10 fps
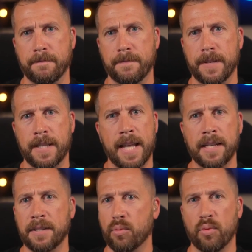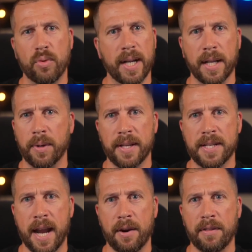And that is a really, really
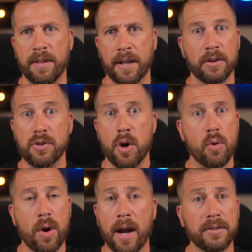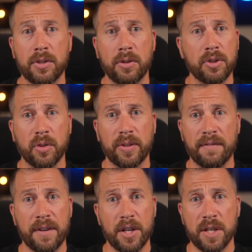scary thing. There's no constitutional
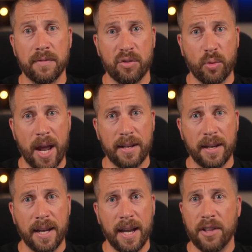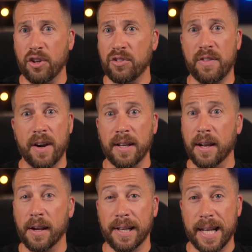definition of a threat. There's very
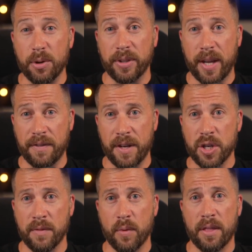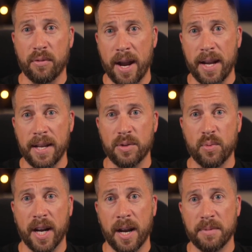little legal definition of what a threat is when
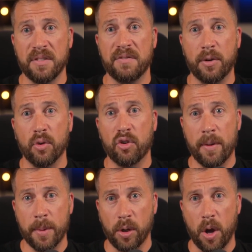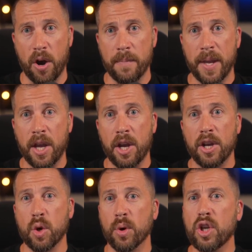it comes to federal criminal law.
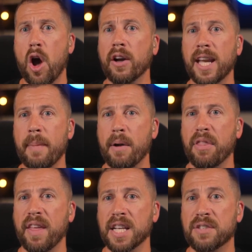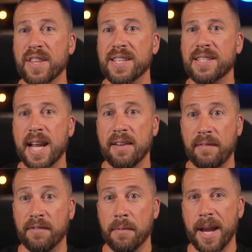So we're talking about things for the sake of
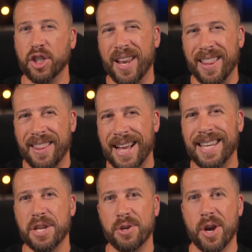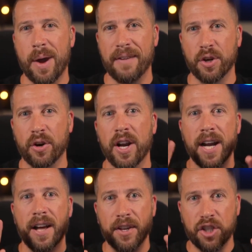information. That's how you go after
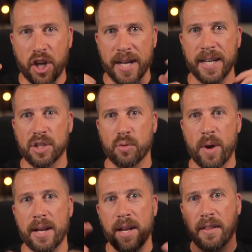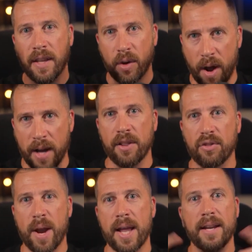the Chinese threat, the Iranian
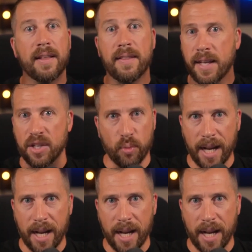threat, the Israeli